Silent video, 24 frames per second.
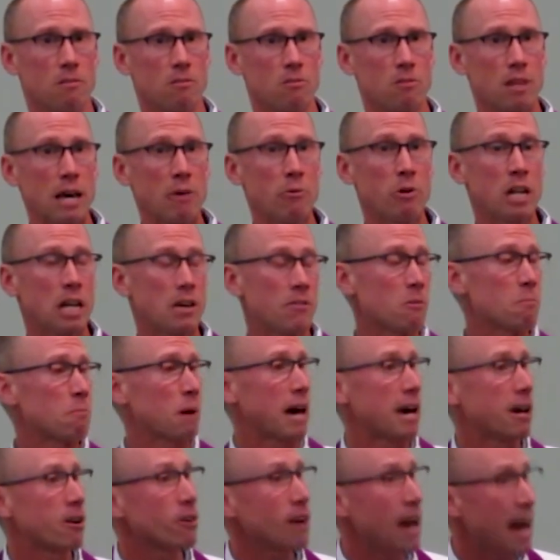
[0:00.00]
They would even
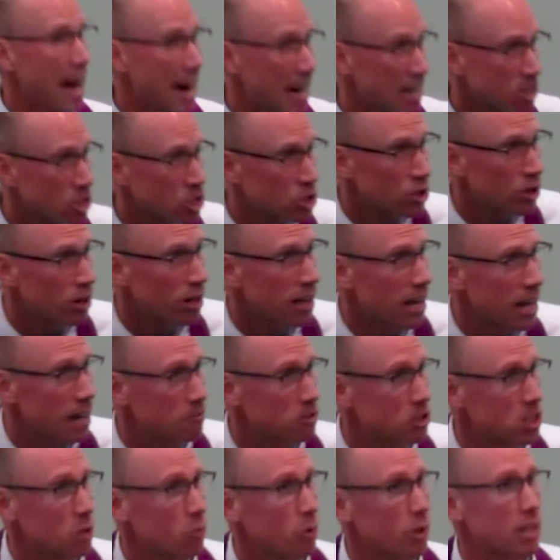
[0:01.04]
pay her extra
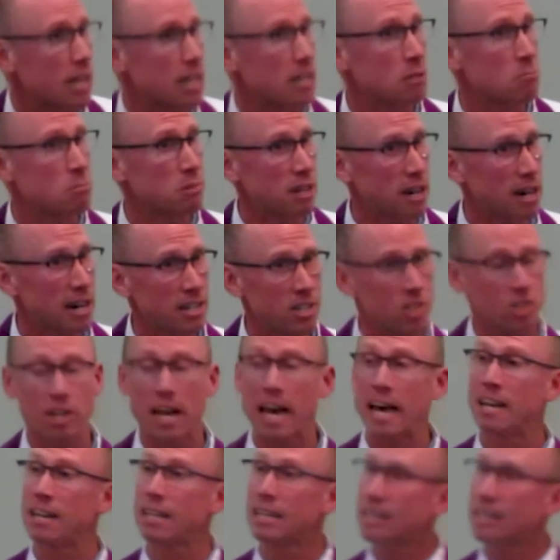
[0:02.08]
if she would let them touch and